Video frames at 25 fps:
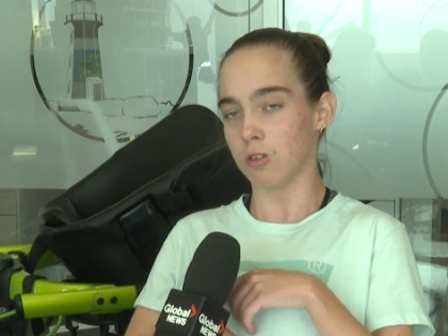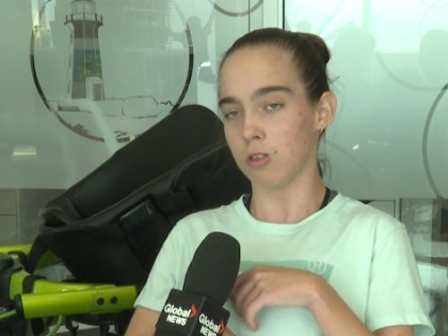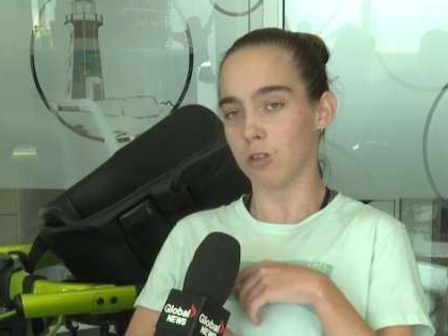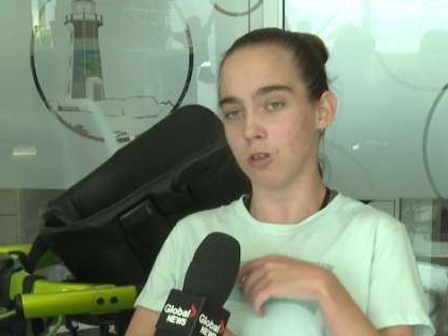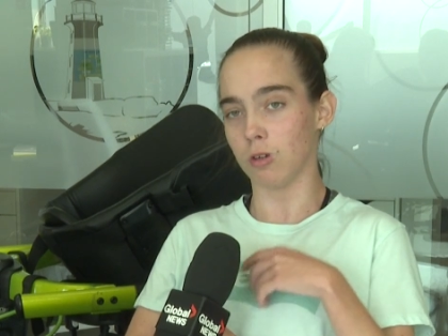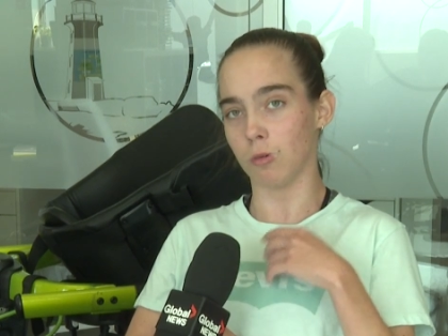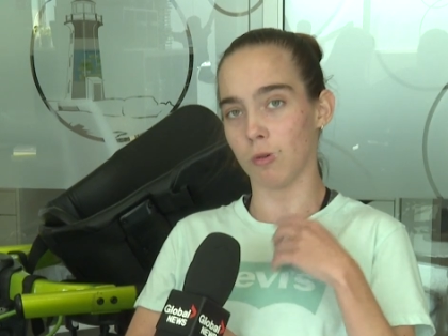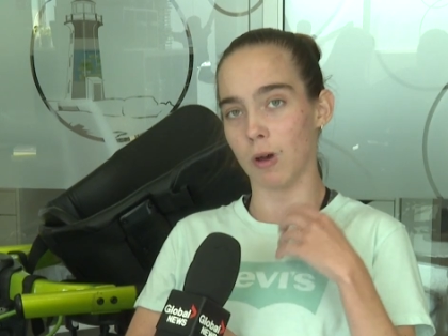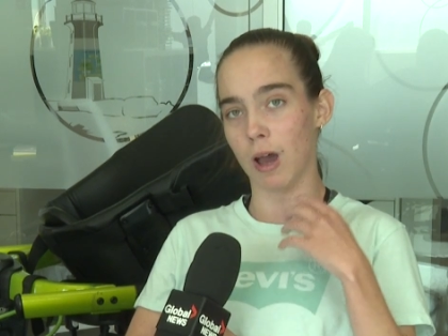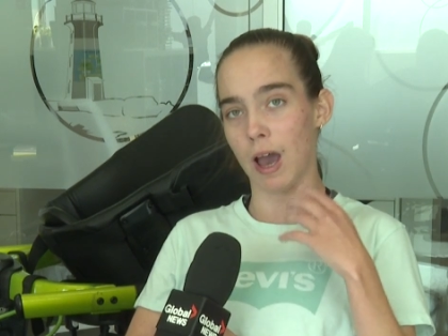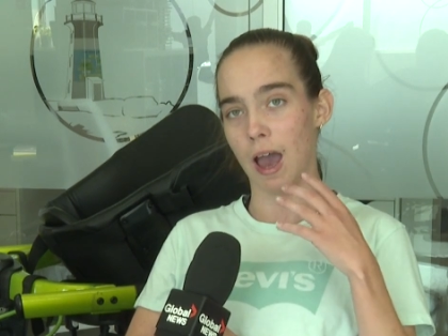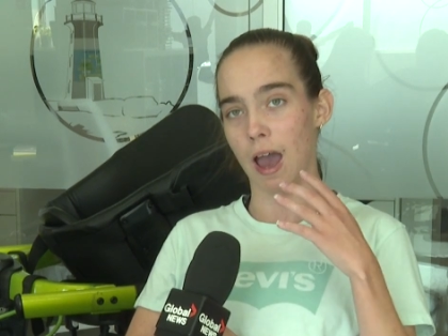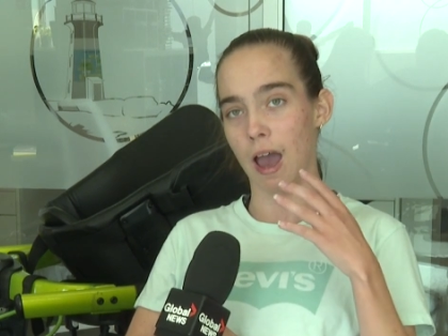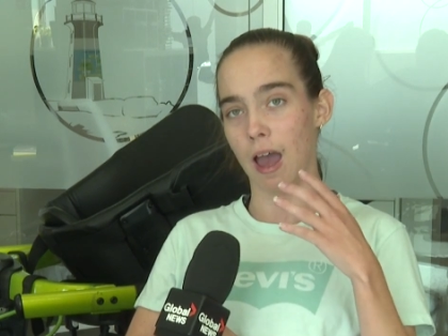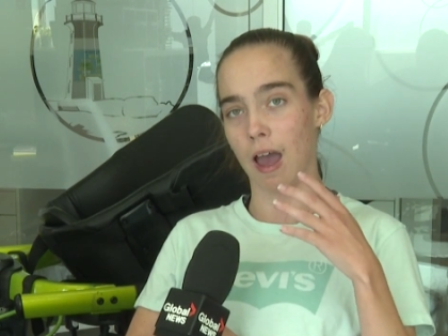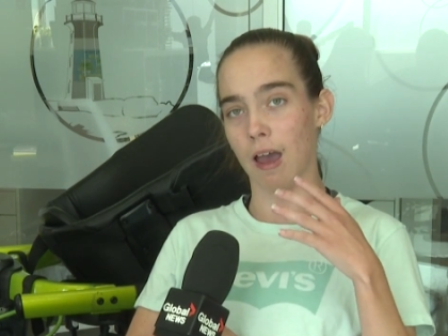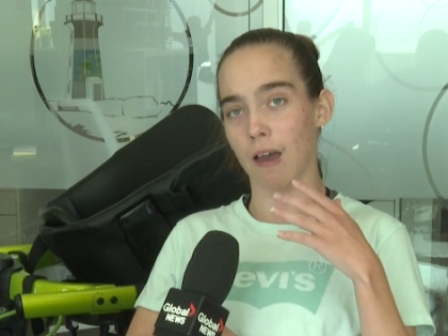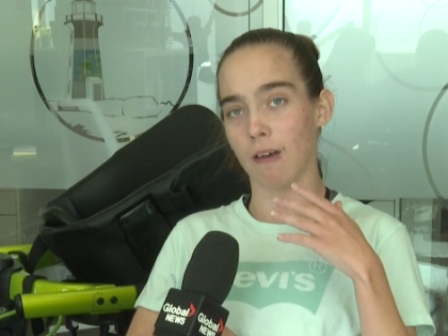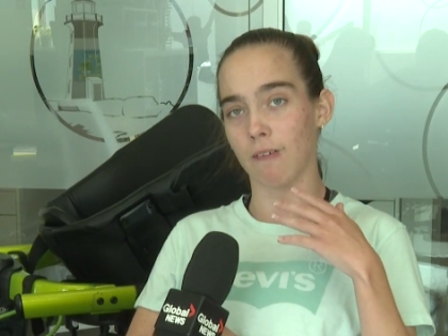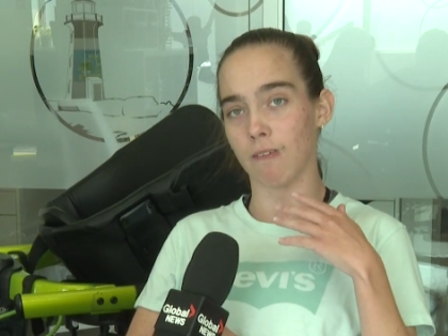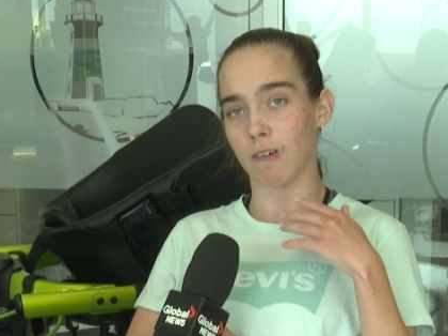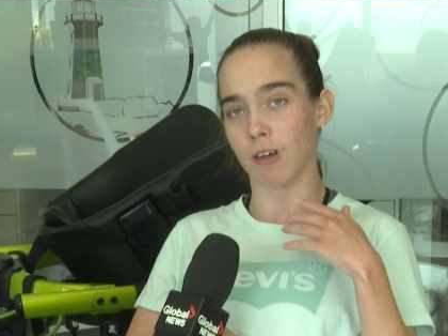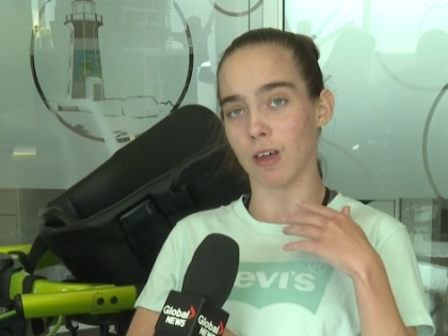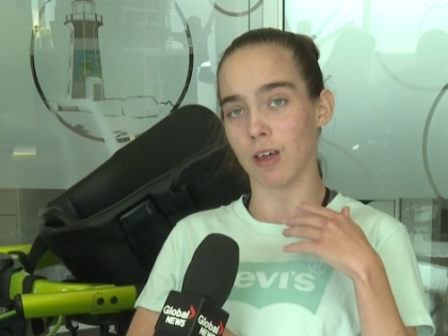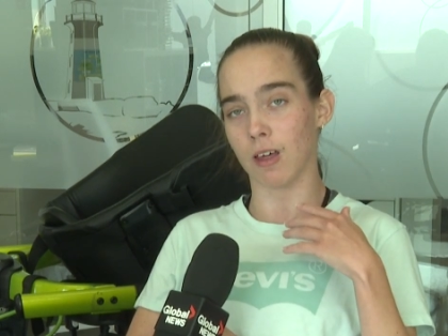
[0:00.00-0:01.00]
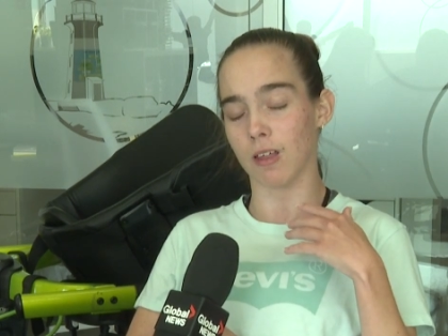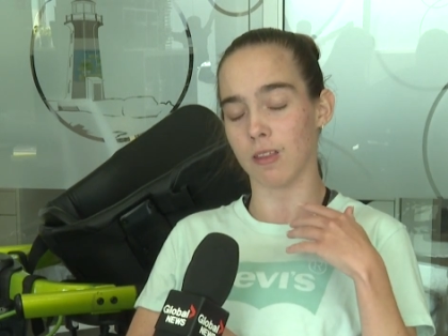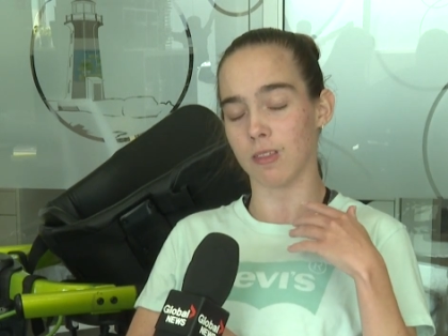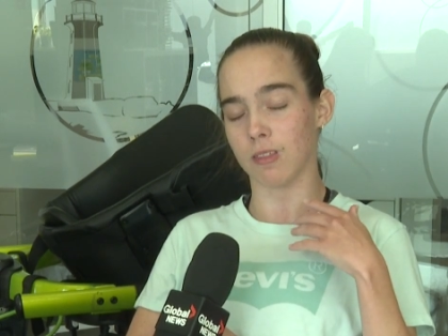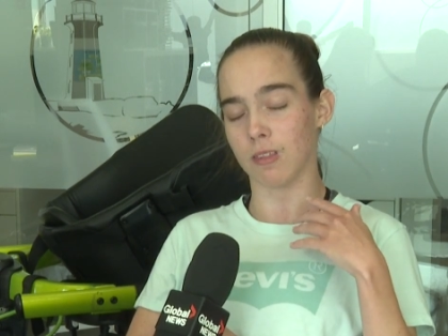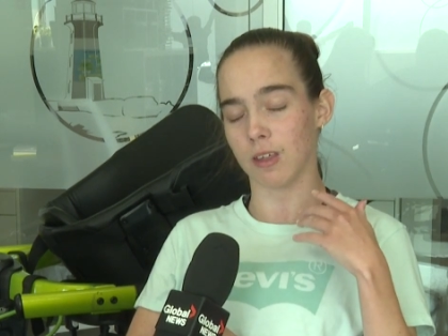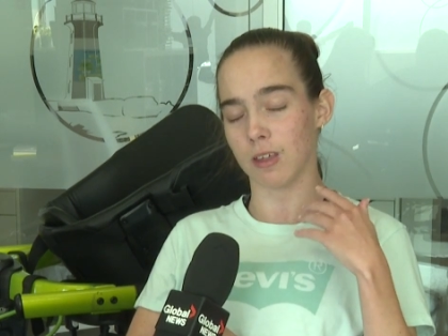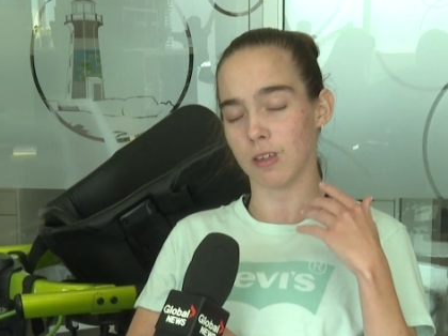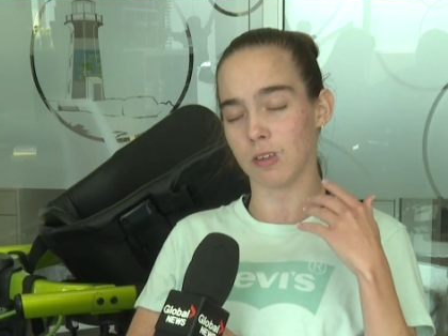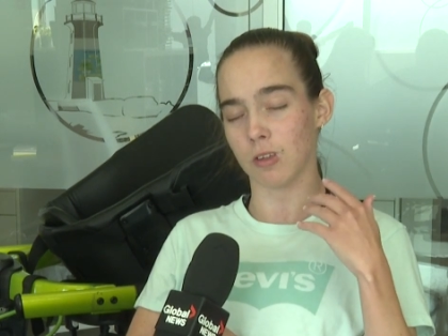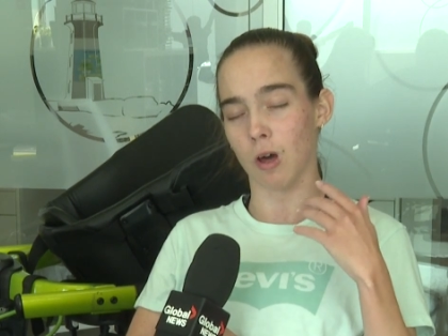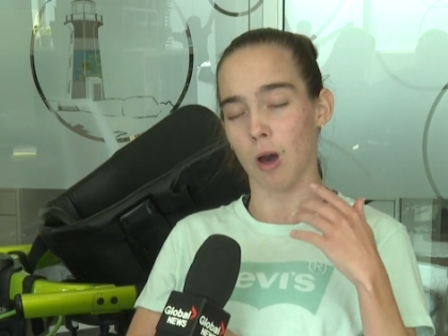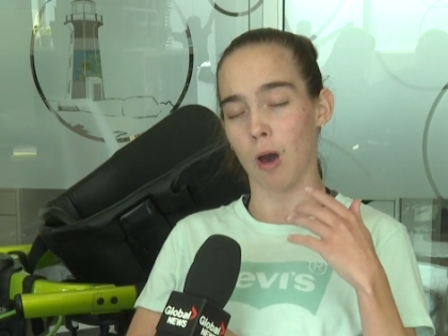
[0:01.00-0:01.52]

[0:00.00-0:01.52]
to have this